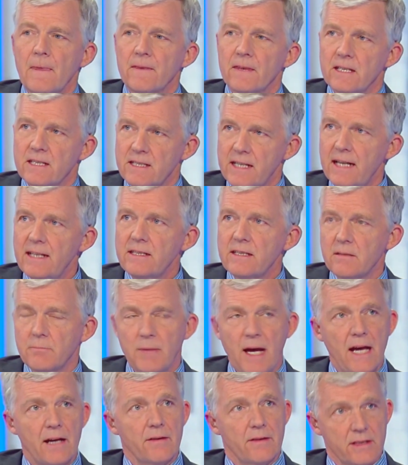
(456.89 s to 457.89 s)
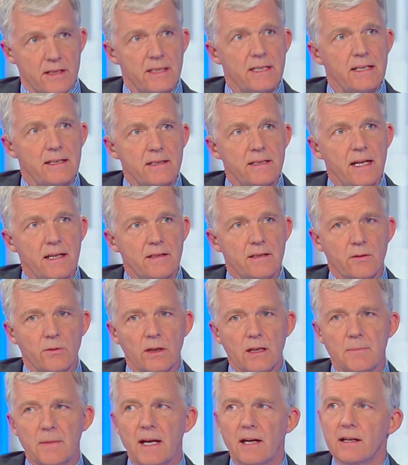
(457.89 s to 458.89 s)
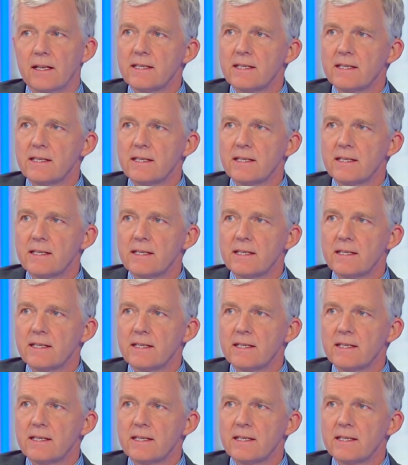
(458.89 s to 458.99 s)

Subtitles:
The states that matter, the 6 states that really matter,